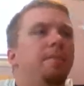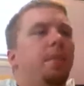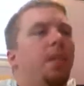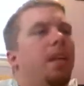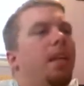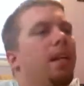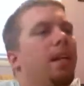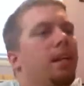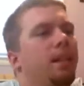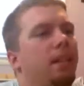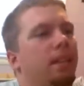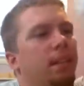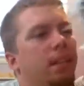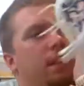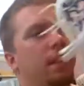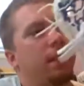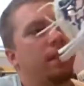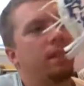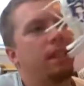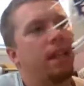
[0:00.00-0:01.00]
yeah, and
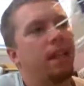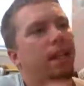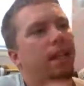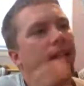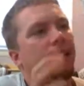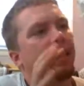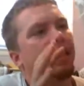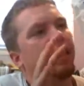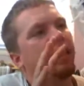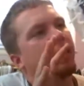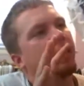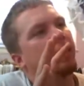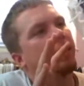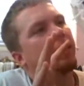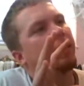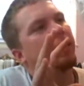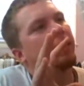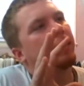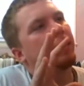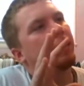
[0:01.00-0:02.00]
then it's got
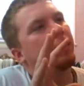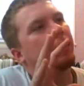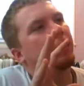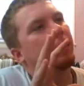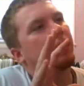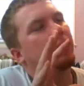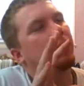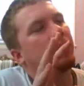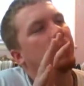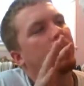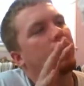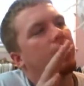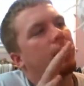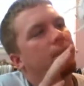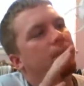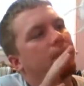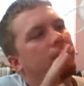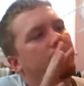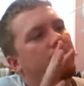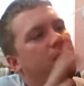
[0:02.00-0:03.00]

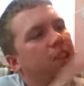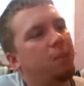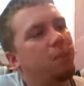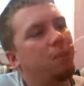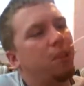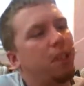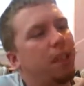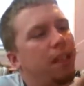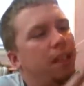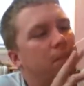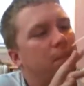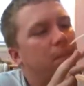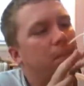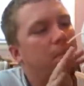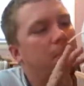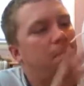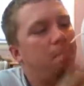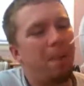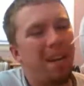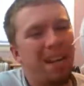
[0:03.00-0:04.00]
Gimalax
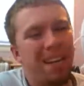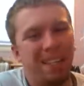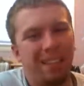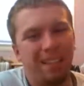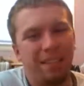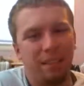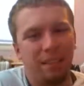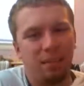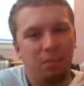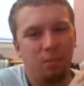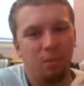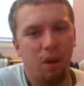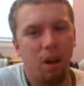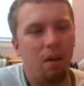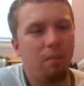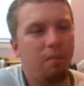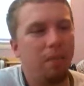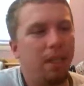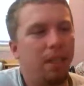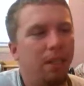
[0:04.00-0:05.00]
base
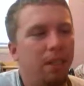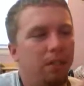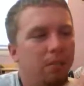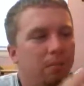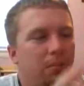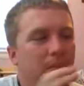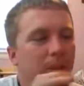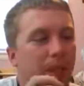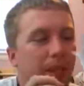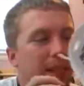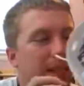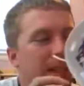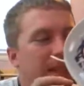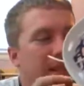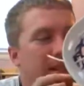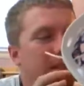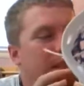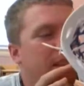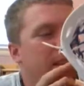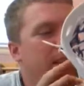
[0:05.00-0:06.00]
raw mesh, but
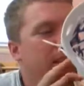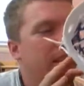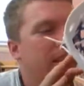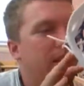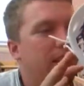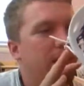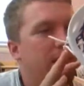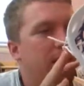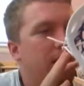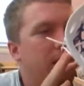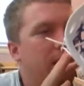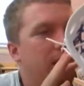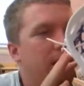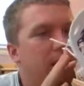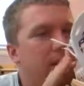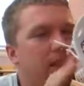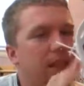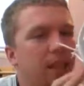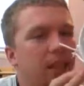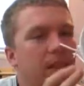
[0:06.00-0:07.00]
it's
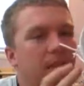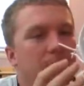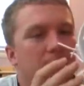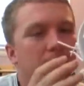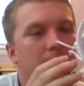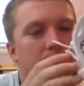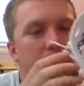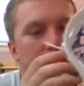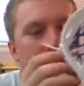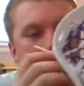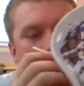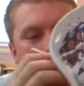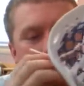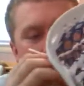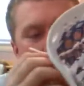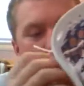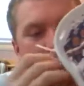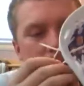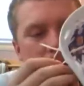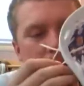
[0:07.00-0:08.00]
done up. It's
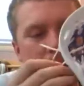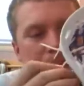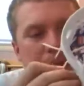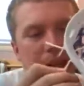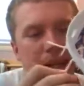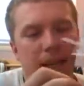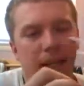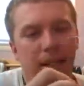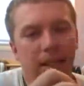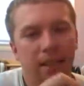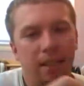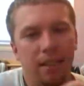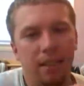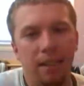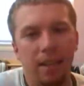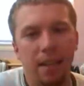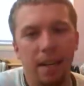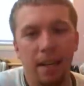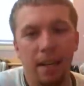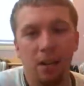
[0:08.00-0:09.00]
coated by
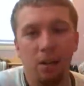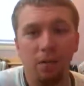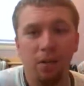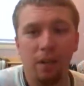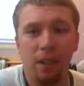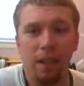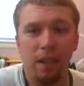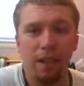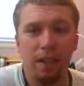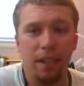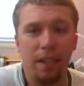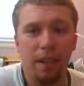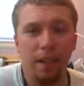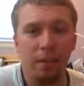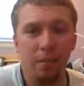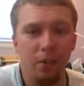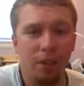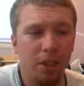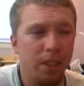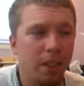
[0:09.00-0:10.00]
Nick over at
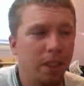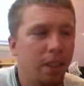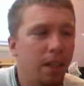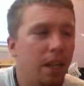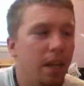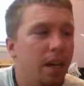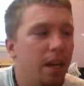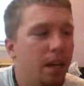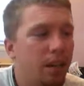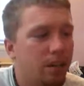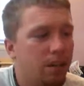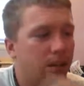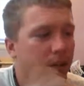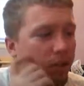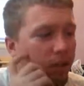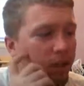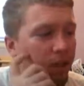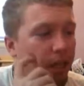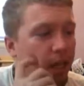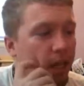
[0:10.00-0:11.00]
DMG, so
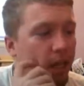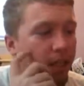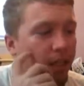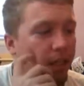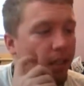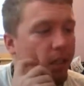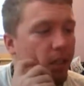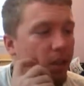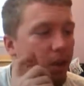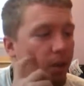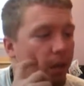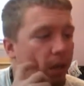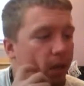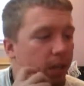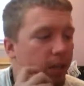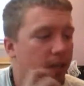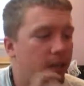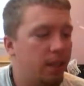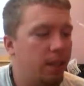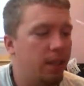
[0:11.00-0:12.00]
it's got his
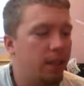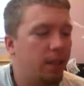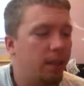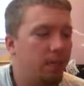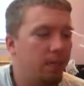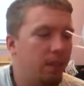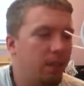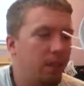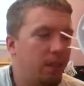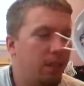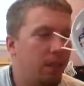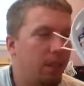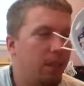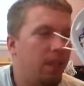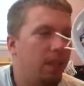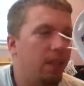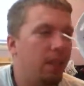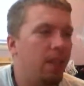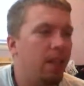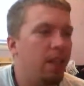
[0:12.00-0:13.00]
coating system in it.
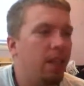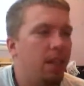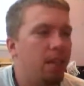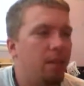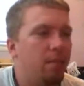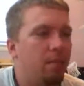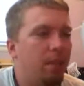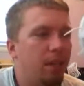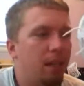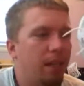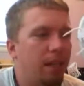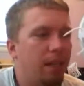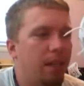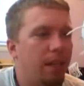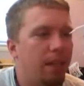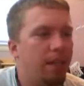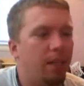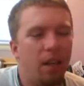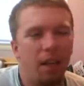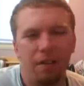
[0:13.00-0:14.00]
But
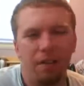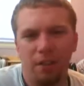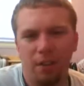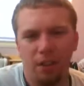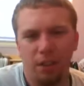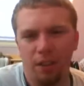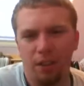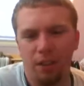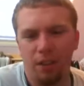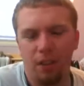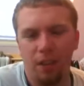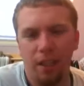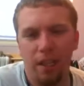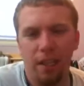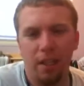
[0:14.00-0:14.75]
he offers